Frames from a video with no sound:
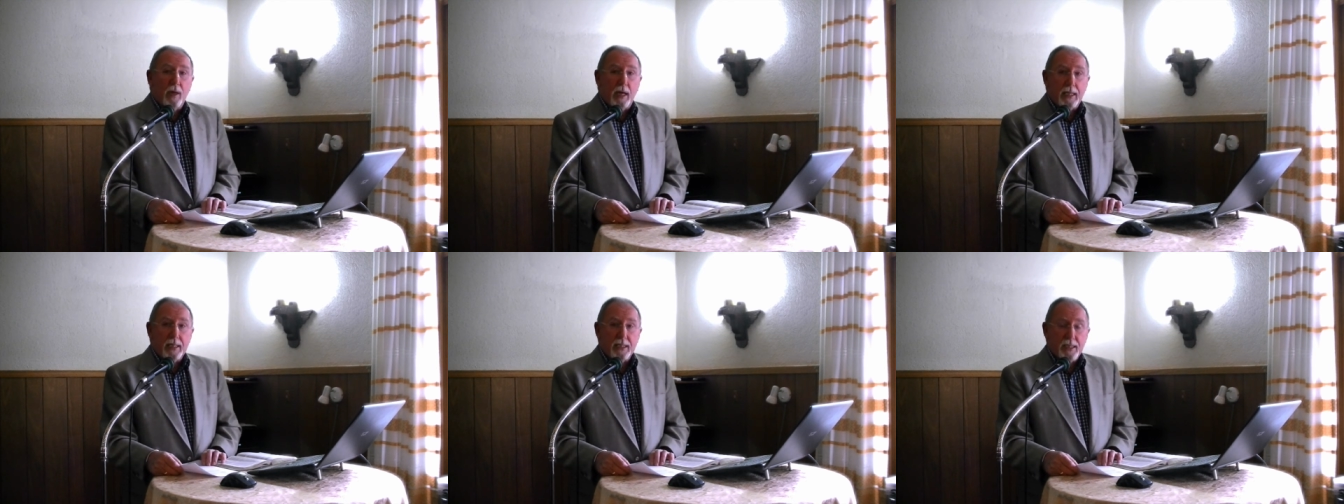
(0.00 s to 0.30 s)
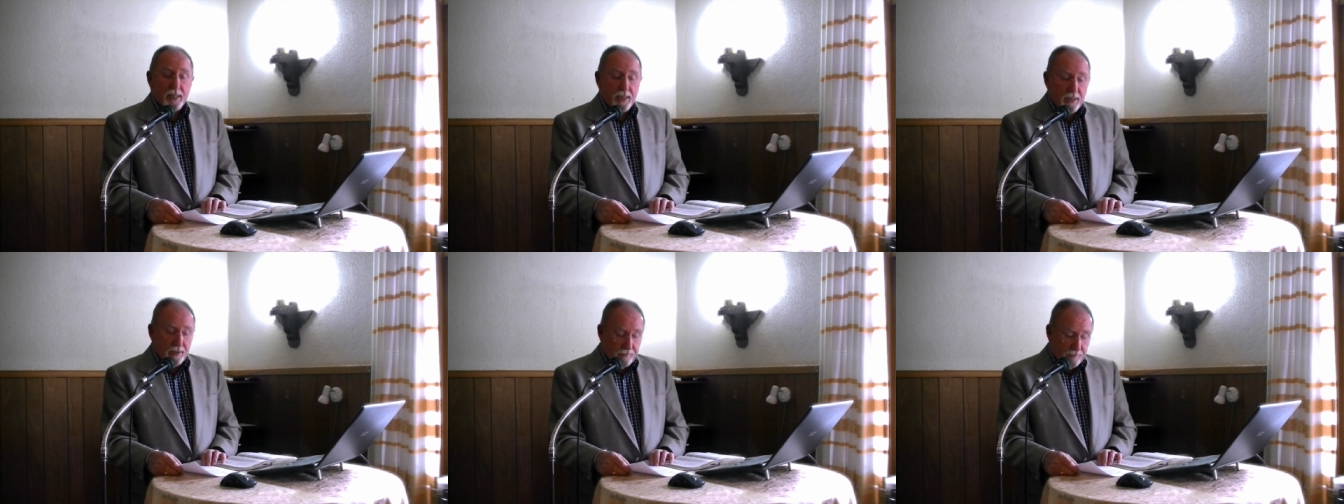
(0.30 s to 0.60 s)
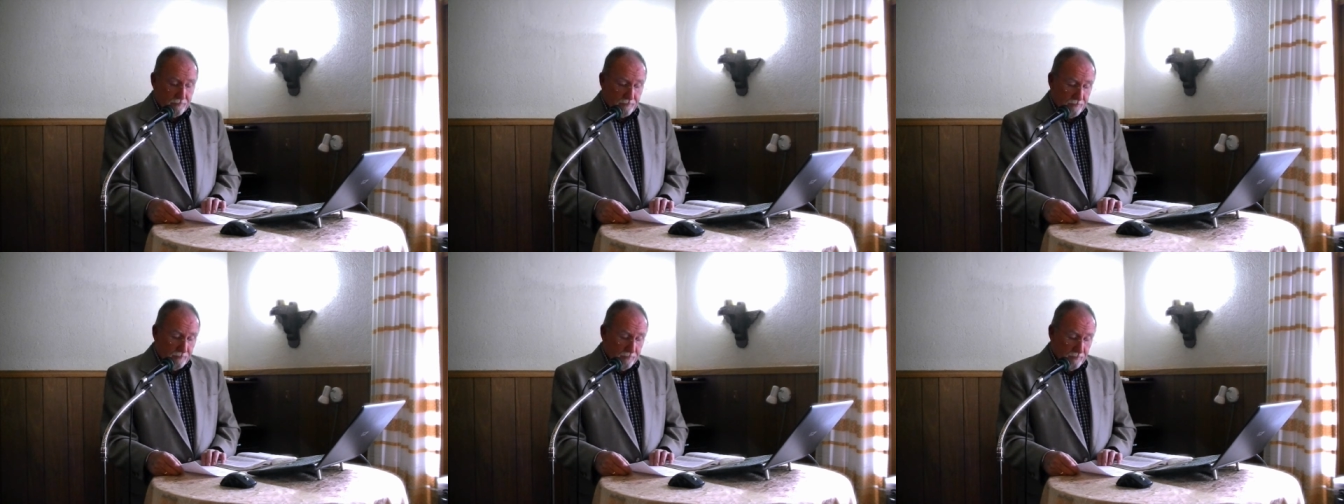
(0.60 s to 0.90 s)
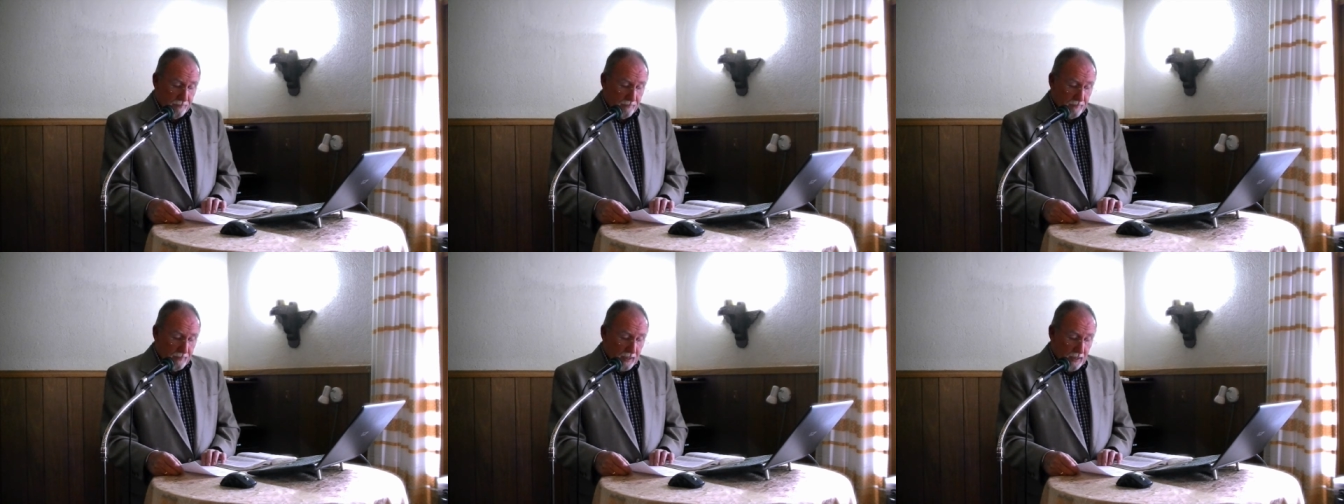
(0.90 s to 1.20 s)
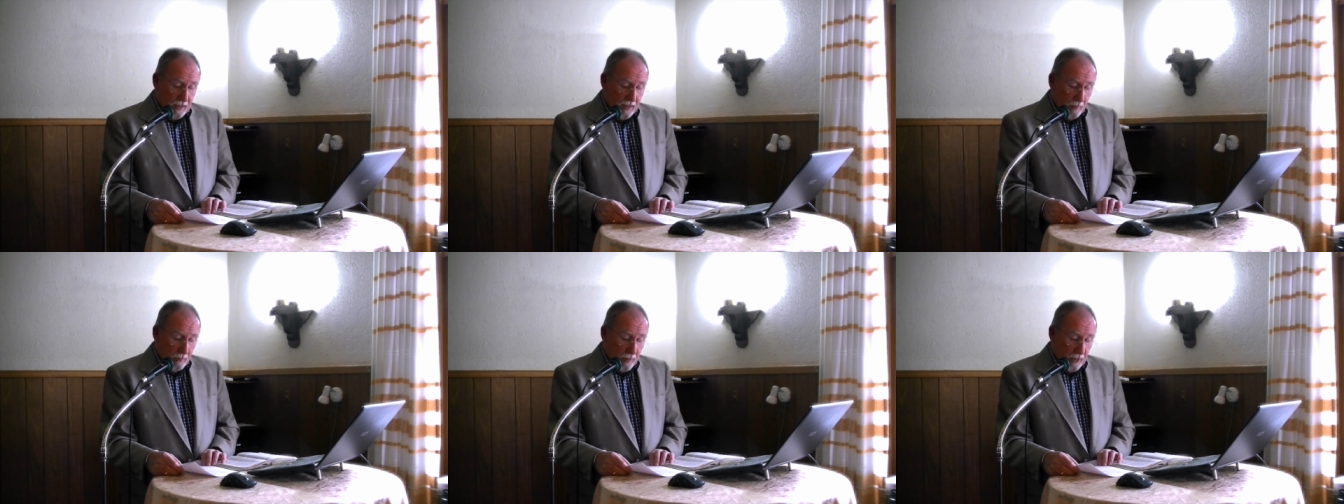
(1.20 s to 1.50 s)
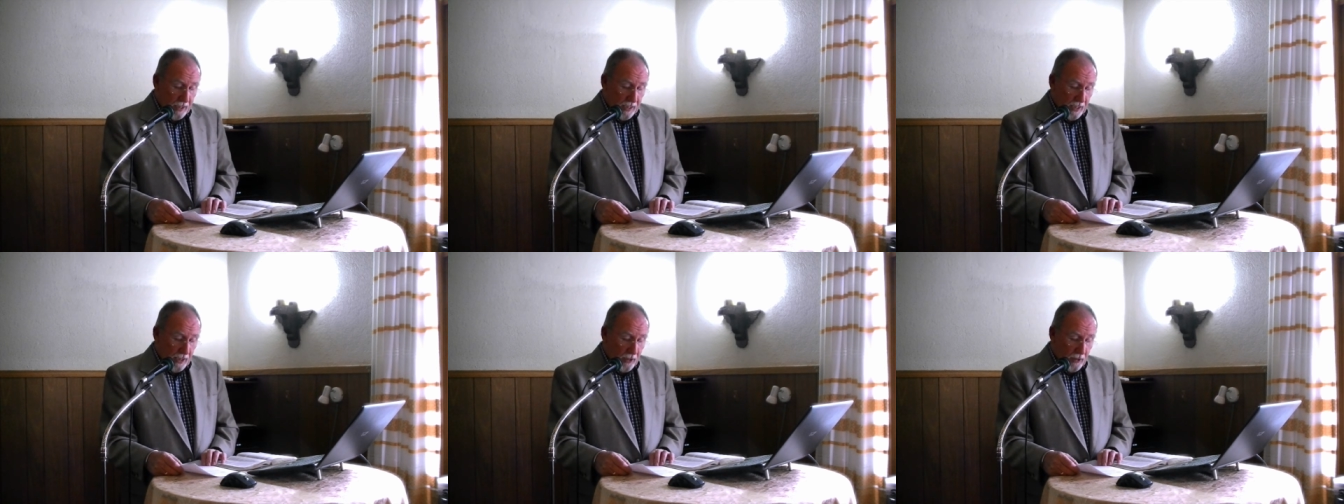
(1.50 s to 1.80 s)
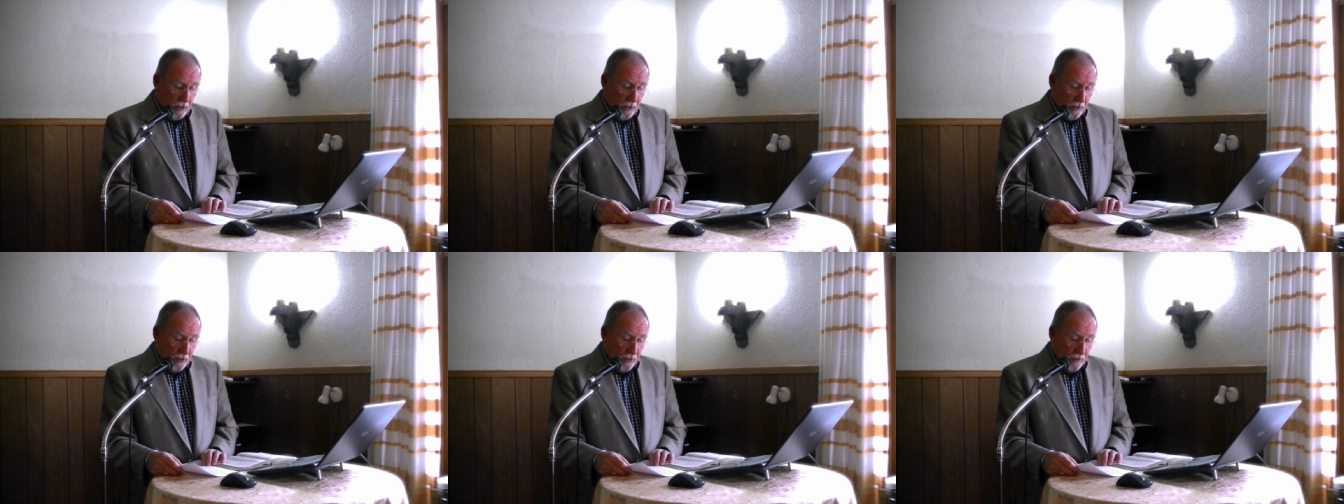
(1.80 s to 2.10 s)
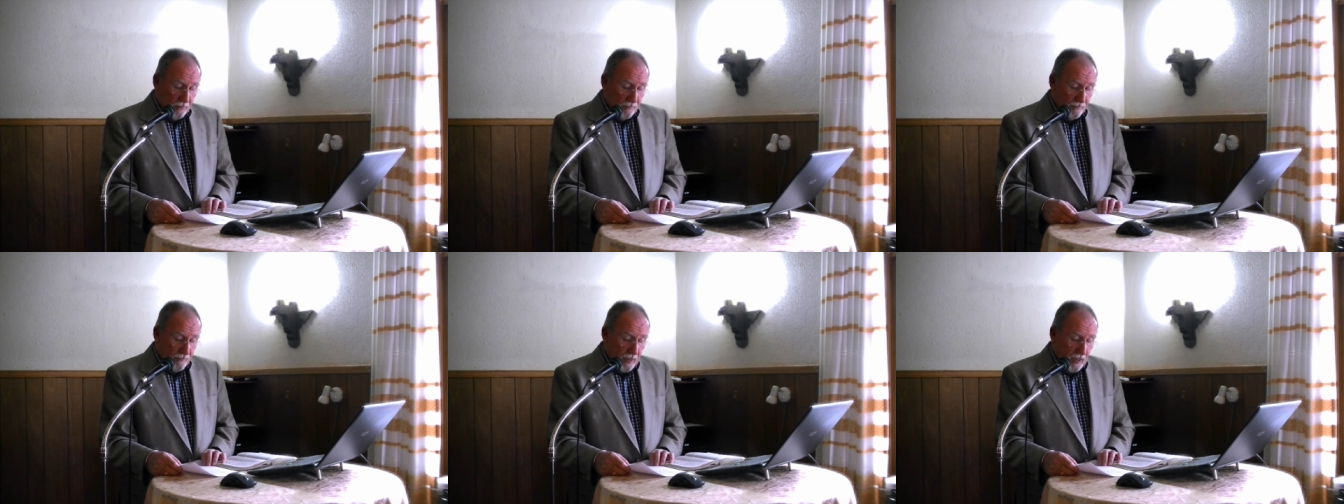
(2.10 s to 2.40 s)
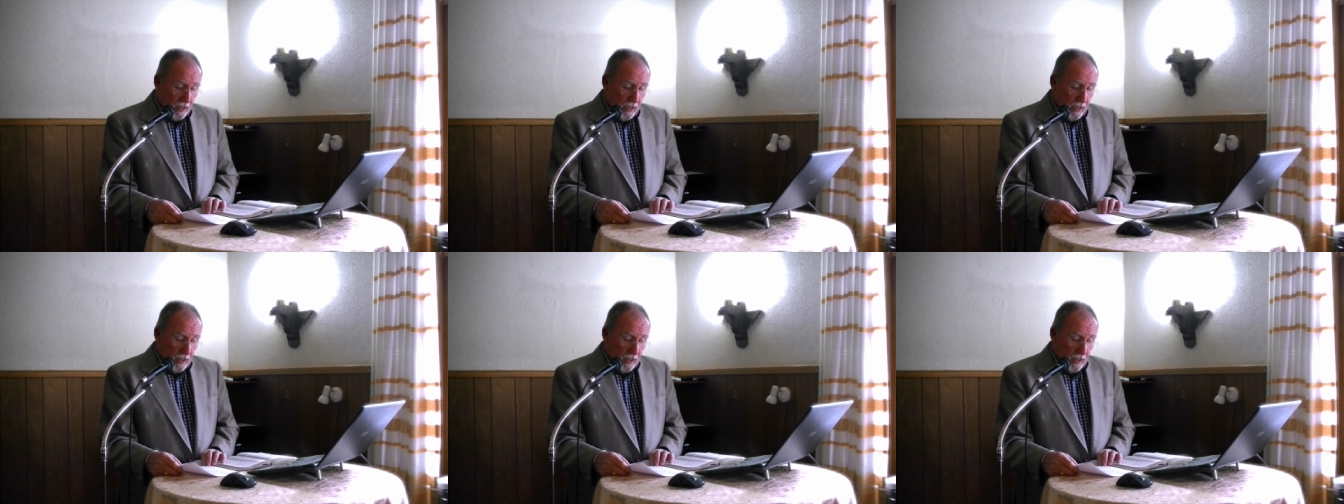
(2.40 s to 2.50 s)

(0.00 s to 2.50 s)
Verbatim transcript: us, but it could.